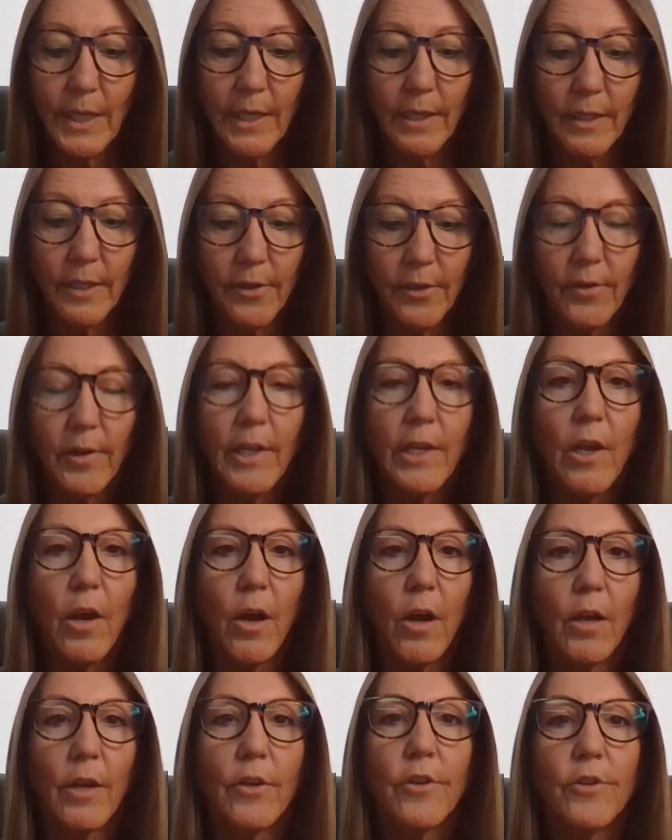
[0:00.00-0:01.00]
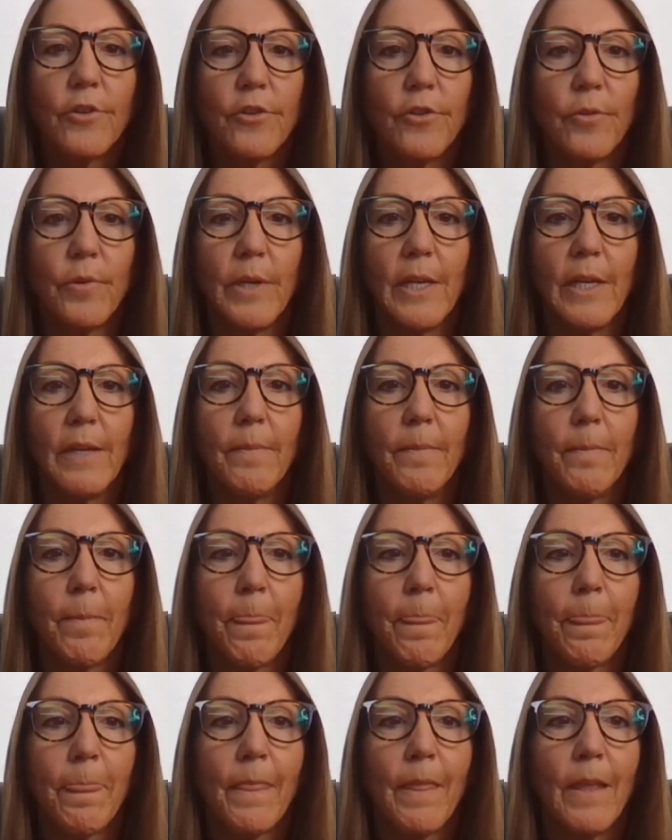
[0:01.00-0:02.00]
And literally, all you're doing
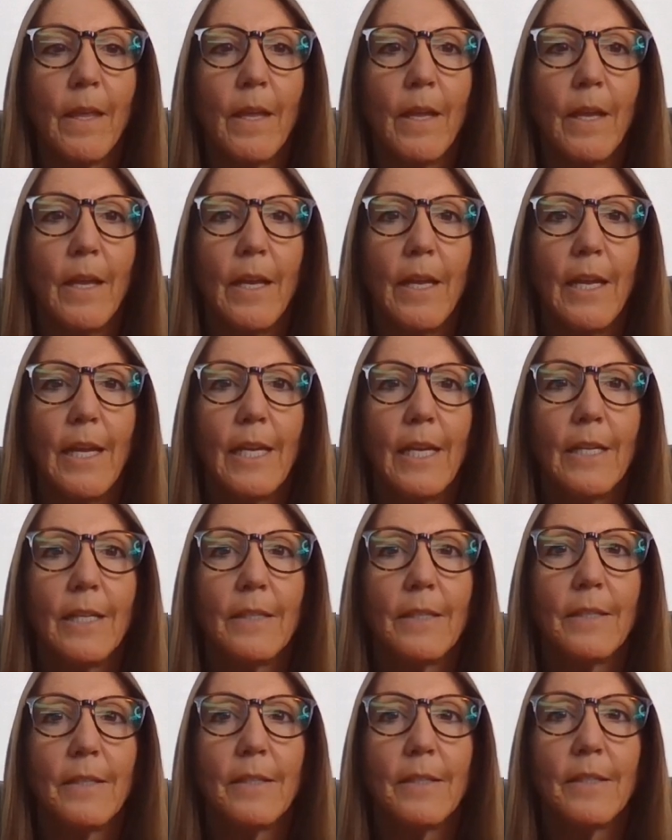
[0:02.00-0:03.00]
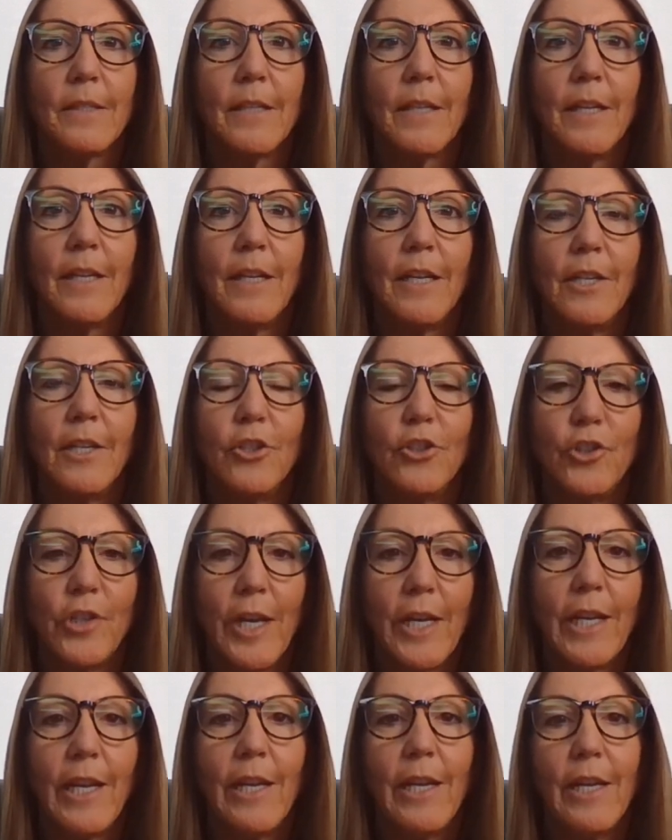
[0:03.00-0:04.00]
is
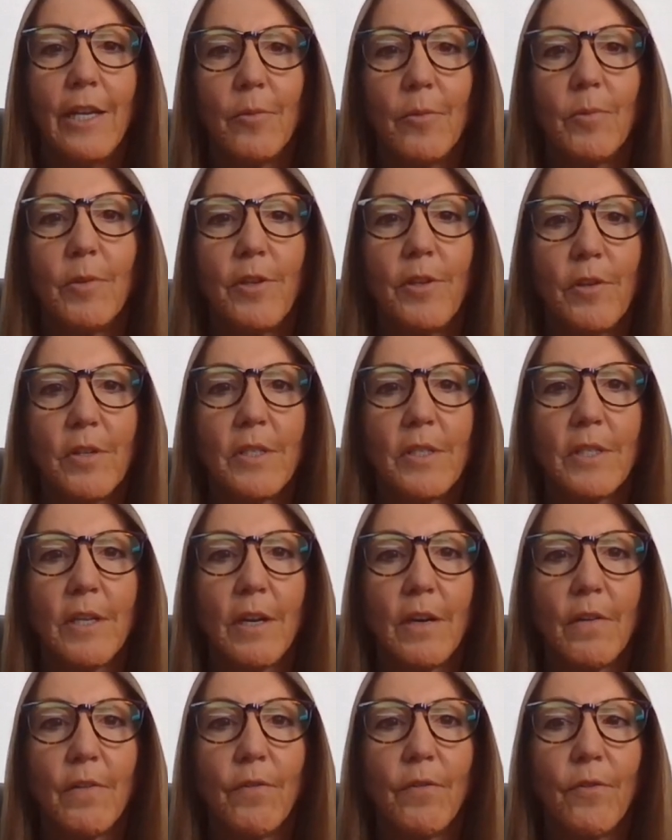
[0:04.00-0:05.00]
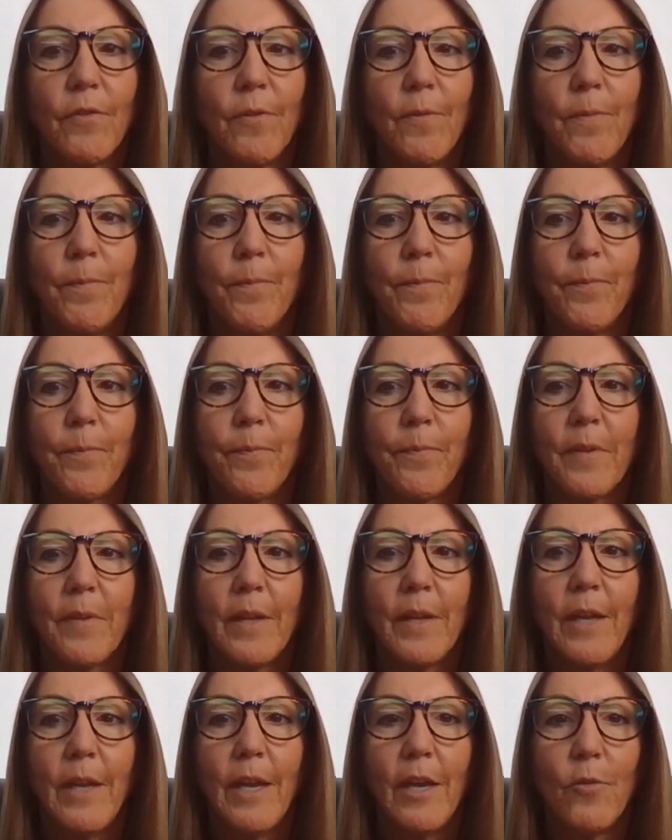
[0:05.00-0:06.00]
checking in with yourself
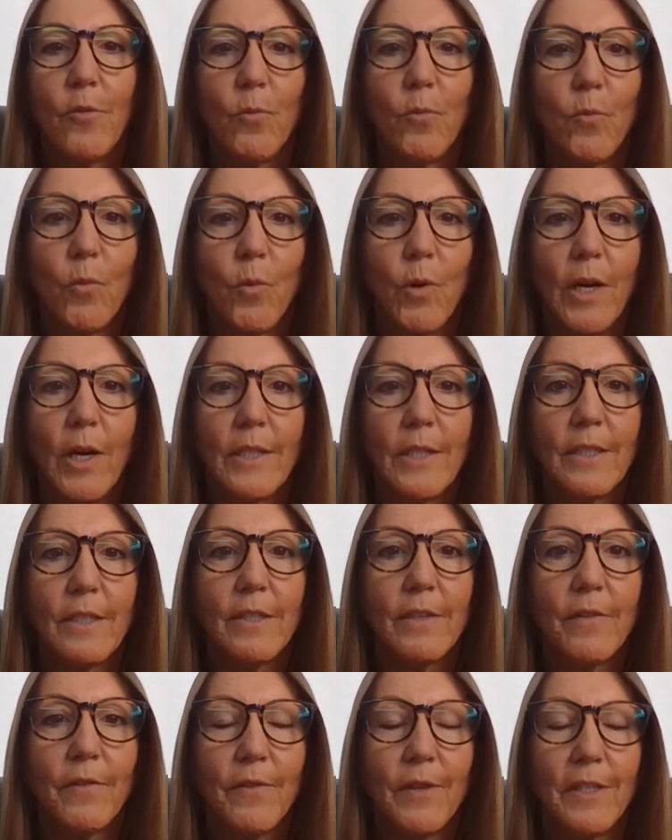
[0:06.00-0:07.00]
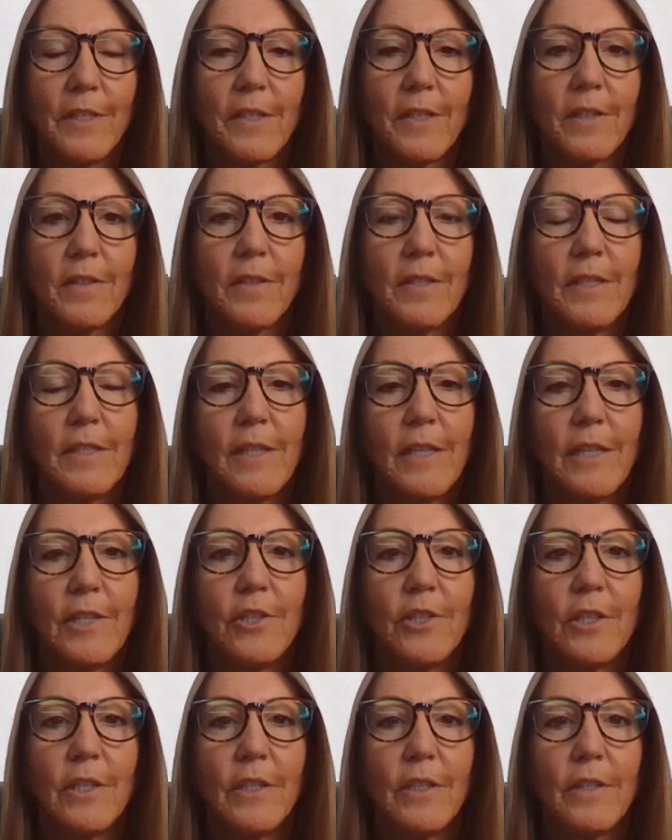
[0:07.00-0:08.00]
and what physical
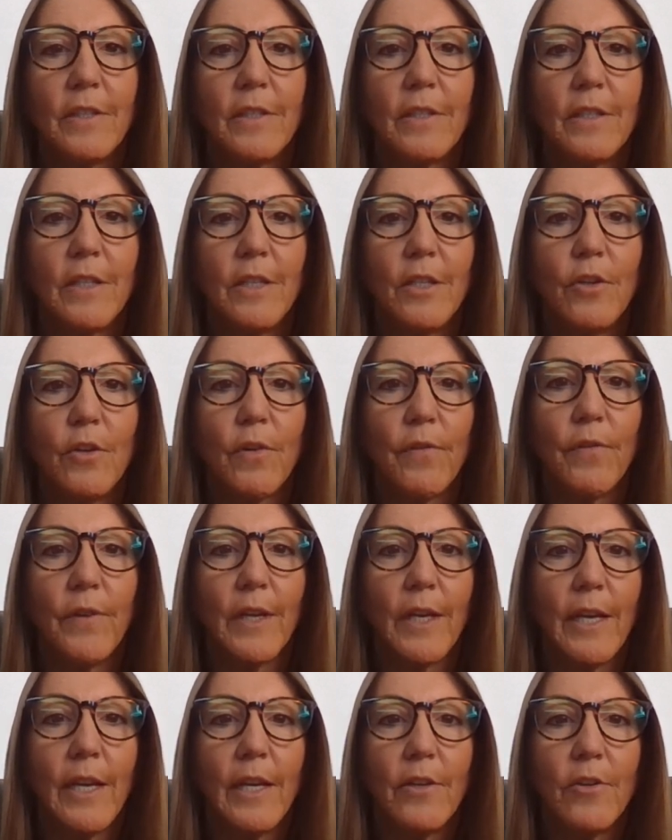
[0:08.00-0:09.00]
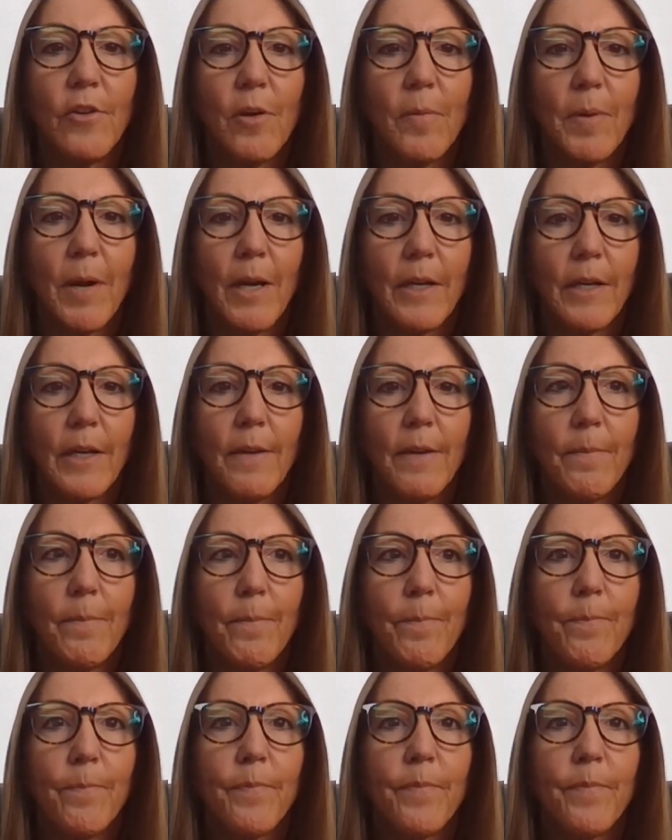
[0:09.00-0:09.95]
sensations you're feeling in your body.